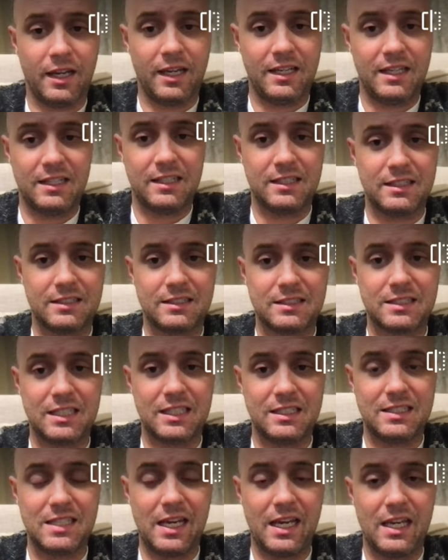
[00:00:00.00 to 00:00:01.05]
and
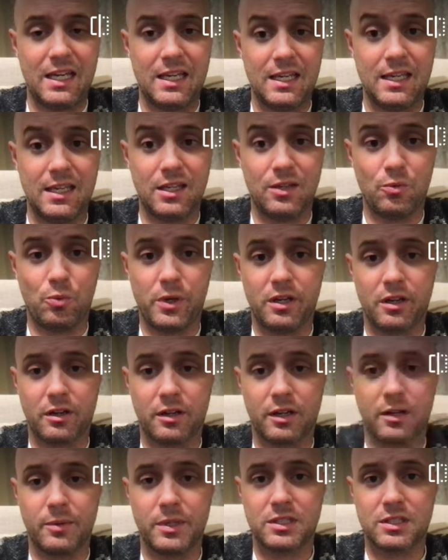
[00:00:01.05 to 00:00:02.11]
today we are
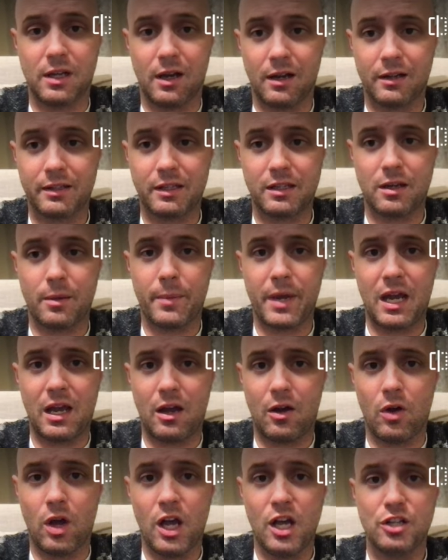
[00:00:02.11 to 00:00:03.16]
going to be talking
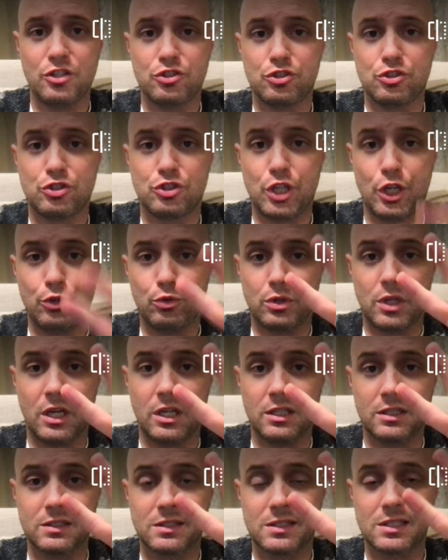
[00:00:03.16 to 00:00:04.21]
about two
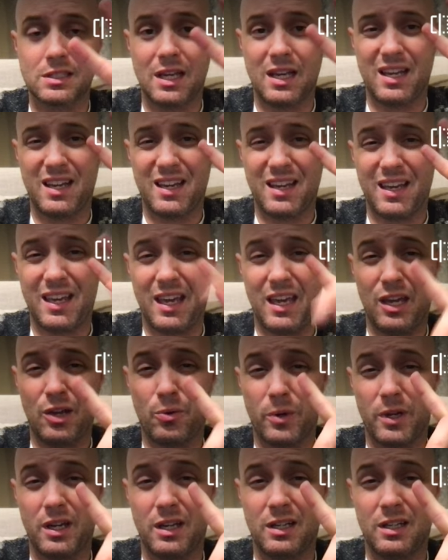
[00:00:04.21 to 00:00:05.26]
things:
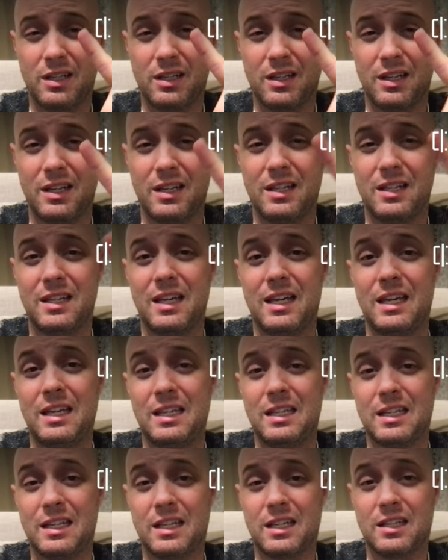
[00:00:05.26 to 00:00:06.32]
area
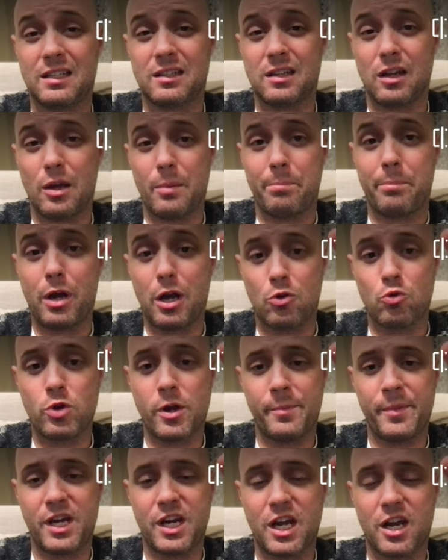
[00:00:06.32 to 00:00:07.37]
and
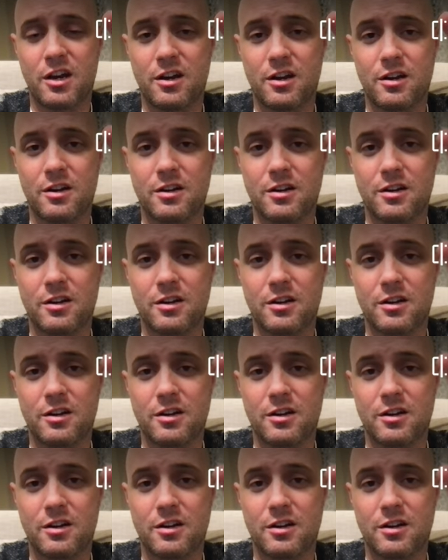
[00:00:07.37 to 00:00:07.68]
perimeter.